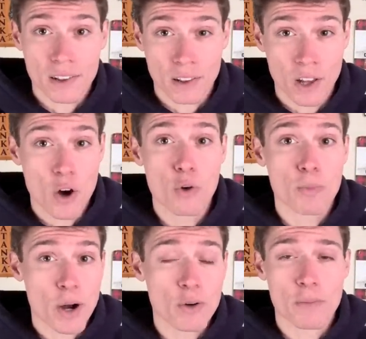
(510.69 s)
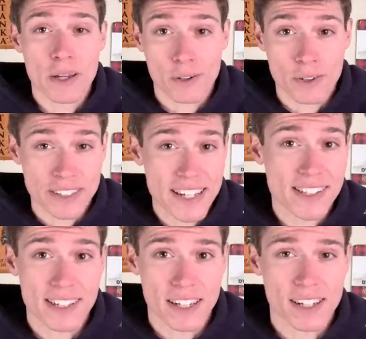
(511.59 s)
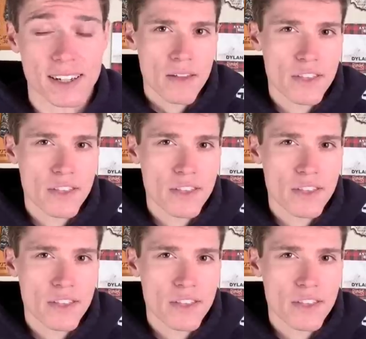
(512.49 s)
low bone mineral density.